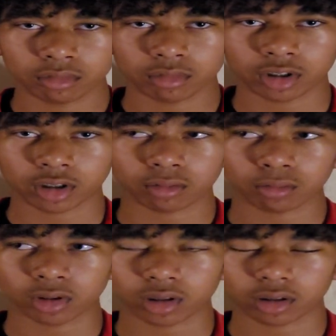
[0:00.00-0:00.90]
you know,
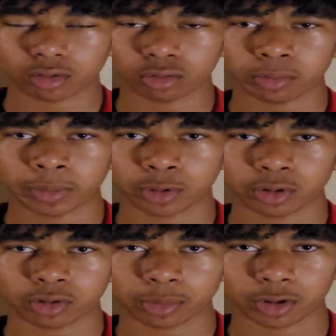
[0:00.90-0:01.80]
what like old people
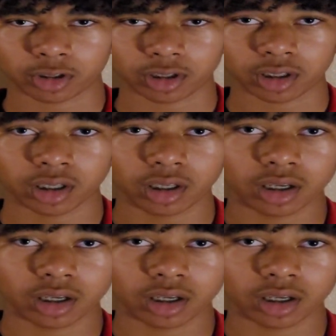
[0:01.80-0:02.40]
use to communicate.